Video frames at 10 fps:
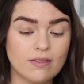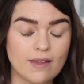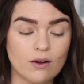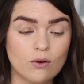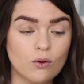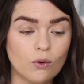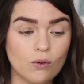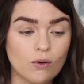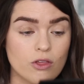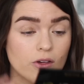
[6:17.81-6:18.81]
that
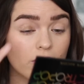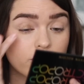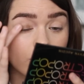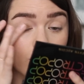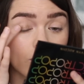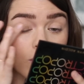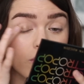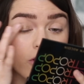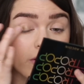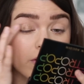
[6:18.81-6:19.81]
gorgeous,
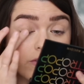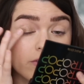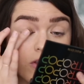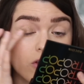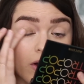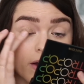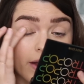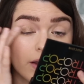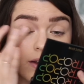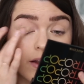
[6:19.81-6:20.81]
gorgeous
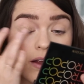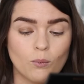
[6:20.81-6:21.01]
shine.